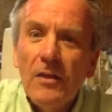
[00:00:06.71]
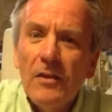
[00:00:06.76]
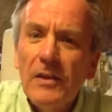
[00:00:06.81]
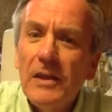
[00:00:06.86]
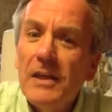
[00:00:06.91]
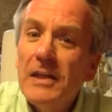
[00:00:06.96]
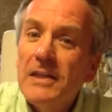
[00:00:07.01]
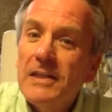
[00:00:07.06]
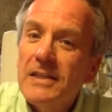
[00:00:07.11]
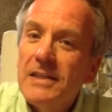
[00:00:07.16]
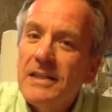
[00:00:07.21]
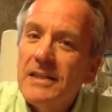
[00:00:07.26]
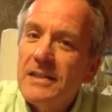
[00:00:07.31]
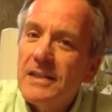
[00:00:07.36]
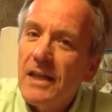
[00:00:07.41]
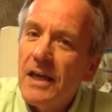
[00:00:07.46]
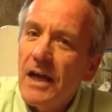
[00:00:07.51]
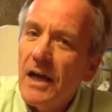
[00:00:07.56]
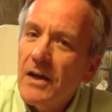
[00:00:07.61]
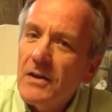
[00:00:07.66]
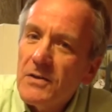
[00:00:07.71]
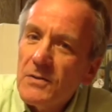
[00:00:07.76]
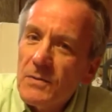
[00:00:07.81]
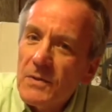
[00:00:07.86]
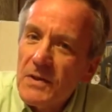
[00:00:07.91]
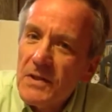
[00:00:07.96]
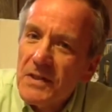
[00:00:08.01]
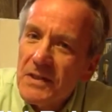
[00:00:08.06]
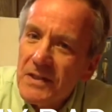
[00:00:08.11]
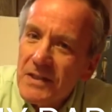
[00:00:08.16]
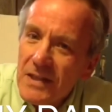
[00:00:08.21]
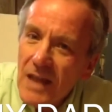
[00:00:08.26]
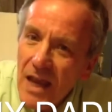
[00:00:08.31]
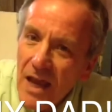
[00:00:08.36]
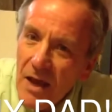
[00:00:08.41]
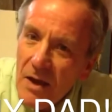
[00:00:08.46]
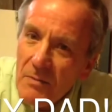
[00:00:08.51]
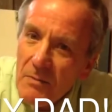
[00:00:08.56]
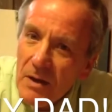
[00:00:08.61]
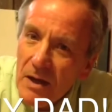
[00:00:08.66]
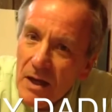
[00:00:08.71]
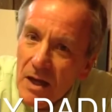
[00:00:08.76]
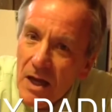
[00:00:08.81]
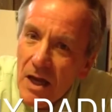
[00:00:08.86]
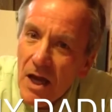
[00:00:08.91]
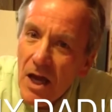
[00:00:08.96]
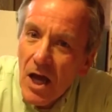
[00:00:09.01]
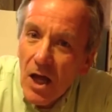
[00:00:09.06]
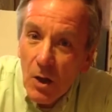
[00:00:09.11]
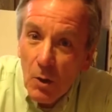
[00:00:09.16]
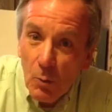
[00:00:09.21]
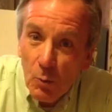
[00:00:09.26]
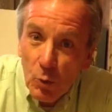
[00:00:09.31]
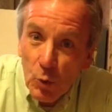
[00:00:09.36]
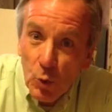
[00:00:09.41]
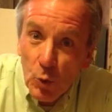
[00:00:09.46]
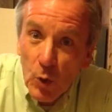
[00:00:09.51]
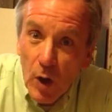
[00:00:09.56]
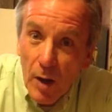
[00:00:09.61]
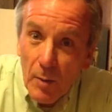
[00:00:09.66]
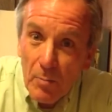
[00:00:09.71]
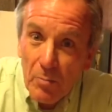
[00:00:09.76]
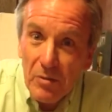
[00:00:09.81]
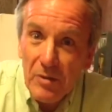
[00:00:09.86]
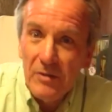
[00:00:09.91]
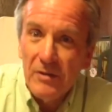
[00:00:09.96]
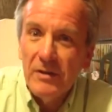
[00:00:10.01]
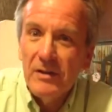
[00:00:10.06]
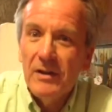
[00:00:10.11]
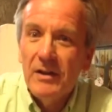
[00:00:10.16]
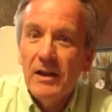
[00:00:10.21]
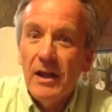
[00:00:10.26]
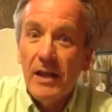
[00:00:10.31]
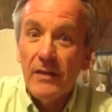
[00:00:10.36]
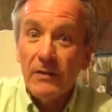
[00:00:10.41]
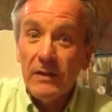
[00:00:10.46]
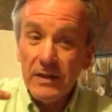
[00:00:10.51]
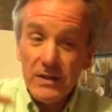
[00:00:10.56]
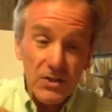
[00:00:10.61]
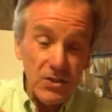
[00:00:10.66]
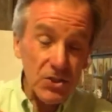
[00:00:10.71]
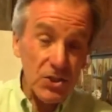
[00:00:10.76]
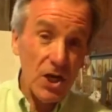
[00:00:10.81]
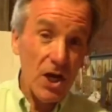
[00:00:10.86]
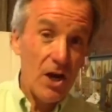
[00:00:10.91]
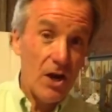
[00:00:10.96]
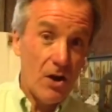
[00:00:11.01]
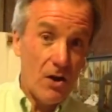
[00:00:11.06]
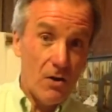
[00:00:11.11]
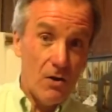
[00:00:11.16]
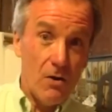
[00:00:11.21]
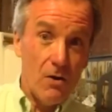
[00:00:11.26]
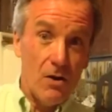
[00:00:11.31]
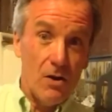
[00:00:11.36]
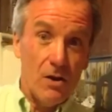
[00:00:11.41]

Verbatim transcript: This is the house where Sam grew up. In this chair,